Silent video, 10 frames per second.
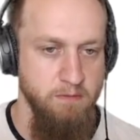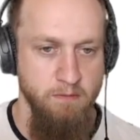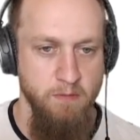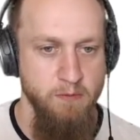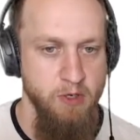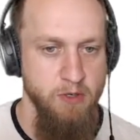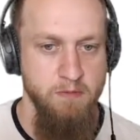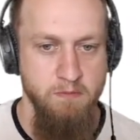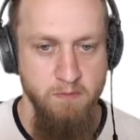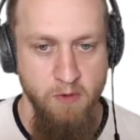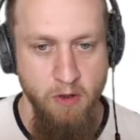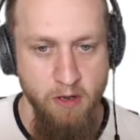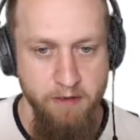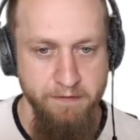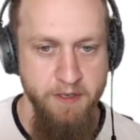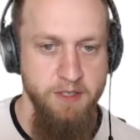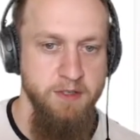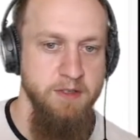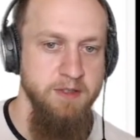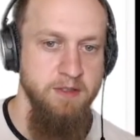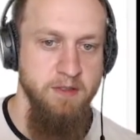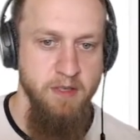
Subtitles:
We want all the features.